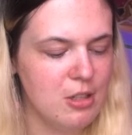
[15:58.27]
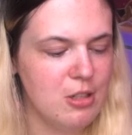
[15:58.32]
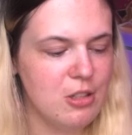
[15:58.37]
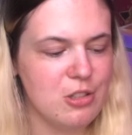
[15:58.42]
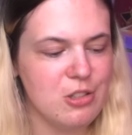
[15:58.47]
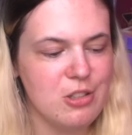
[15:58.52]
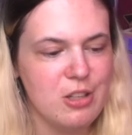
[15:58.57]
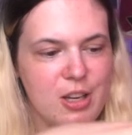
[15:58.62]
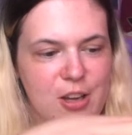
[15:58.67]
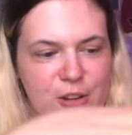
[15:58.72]

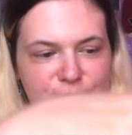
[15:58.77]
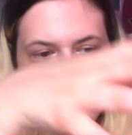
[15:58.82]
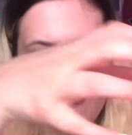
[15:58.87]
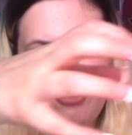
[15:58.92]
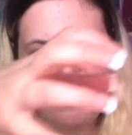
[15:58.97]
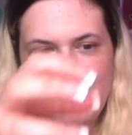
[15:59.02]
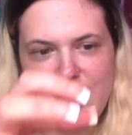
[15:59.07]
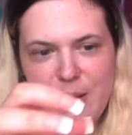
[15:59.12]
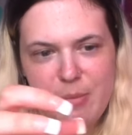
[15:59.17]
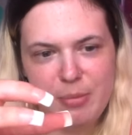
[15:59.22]
It's like a
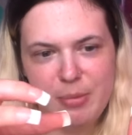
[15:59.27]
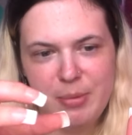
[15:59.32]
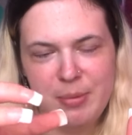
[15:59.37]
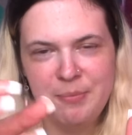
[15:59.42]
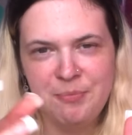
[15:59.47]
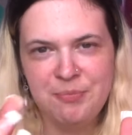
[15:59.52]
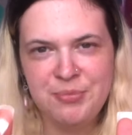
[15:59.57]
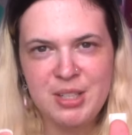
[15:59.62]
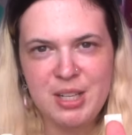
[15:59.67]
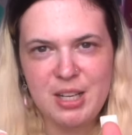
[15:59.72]
flip,
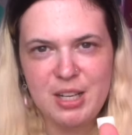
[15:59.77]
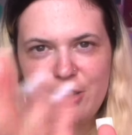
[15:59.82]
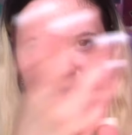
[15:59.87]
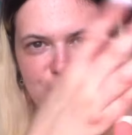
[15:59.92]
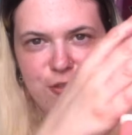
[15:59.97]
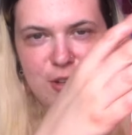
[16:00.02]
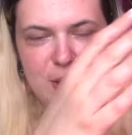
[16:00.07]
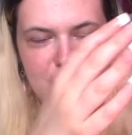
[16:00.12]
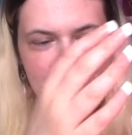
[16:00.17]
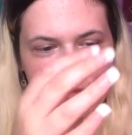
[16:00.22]
and it
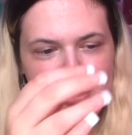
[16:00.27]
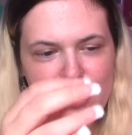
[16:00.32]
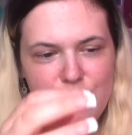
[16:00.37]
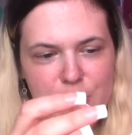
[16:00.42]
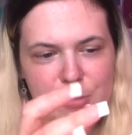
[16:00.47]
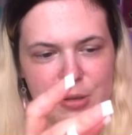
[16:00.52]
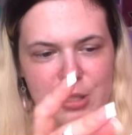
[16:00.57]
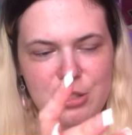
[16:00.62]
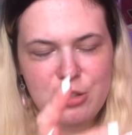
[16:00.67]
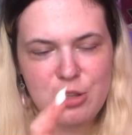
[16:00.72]
flips
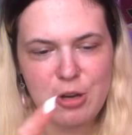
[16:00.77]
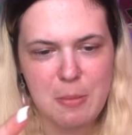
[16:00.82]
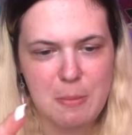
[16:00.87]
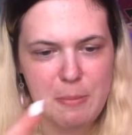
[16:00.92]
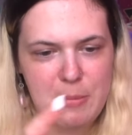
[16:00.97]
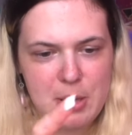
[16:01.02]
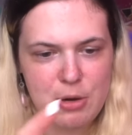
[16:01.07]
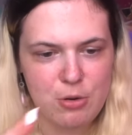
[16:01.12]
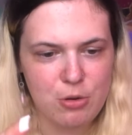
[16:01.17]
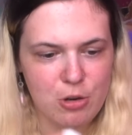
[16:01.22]
up and it's got a
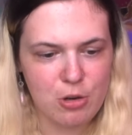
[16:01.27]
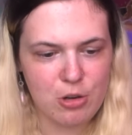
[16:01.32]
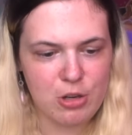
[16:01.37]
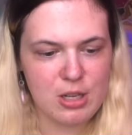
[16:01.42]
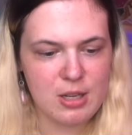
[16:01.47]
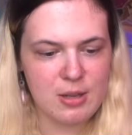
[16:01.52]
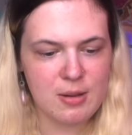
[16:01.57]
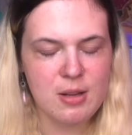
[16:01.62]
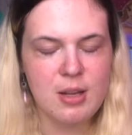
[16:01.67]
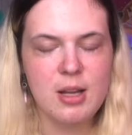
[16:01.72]
mirror on
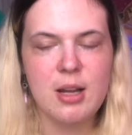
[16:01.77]
it.